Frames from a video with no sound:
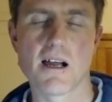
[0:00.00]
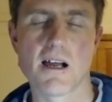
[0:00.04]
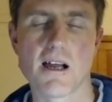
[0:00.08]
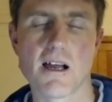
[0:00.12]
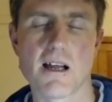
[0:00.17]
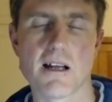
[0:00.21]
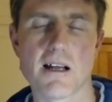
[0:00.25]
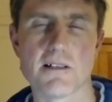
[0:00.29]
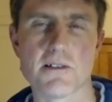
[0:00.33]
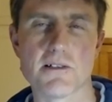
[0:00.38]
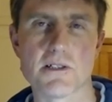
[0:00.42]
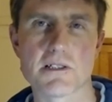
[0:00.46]

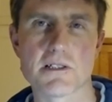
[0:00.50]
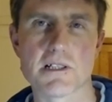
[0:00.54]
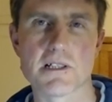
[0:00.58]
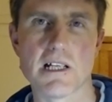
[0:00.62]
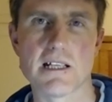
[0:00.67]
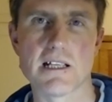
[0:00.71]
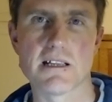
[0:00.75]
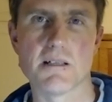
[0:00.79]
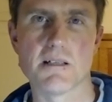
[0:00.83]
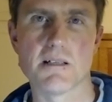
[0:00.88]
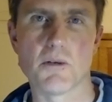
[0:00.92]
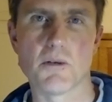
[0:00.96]
And just
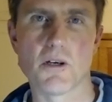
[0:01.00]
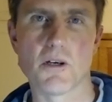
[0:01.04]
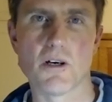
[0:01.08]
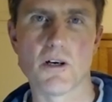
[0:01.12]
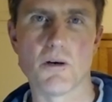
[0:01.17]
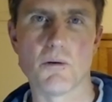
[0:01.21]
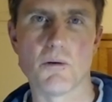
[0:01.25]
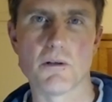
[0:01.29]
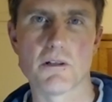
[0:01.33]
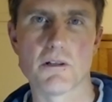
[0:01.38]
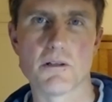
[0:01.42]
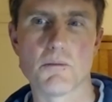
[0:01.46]
let them go
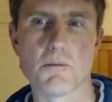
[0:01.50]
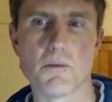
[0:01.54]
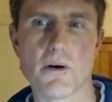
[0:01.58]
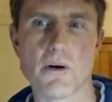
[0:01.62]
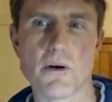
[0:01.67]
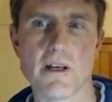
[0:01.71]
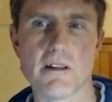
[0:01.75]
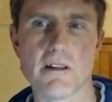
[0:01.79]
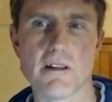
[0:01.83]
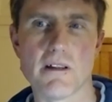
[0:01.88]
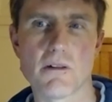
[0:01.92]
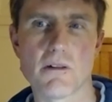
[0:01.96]
with the
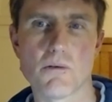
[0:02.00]
breath.